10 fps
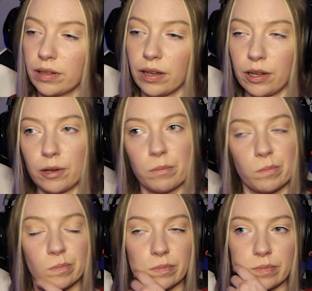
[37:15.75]

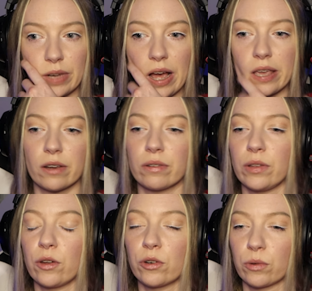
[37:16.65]
Um, not here in
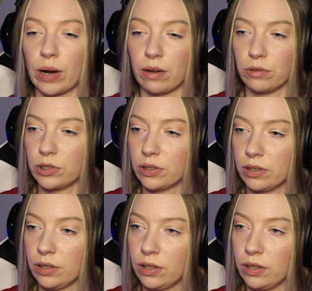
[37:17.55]
the underground.